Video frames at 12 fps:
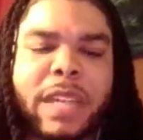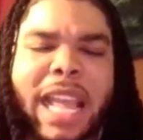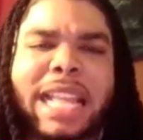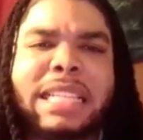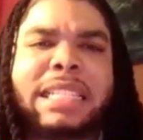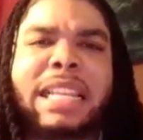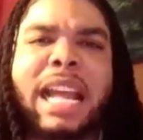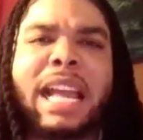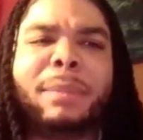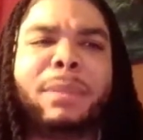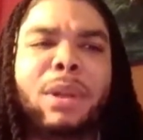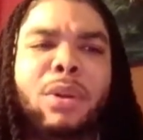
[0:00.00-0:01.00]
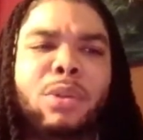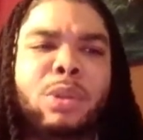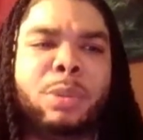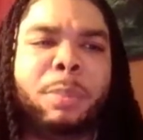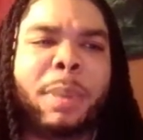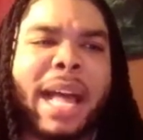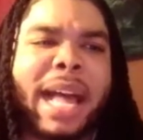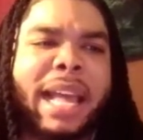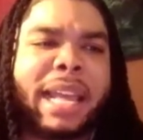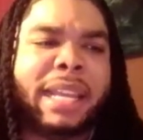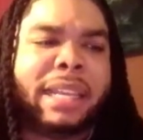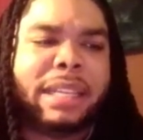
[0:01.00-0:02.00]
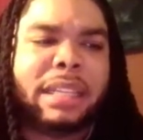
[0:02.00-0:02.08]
as time goes by,